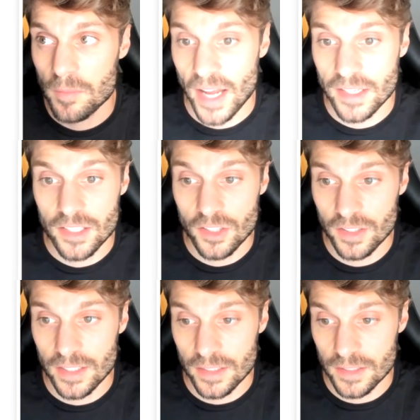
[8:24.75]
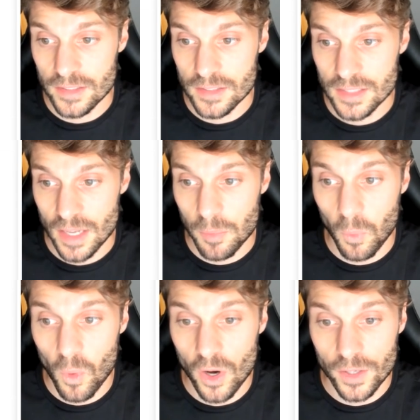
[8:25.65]
back here in step
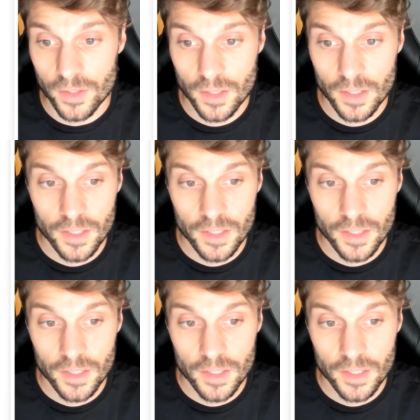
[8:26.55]
1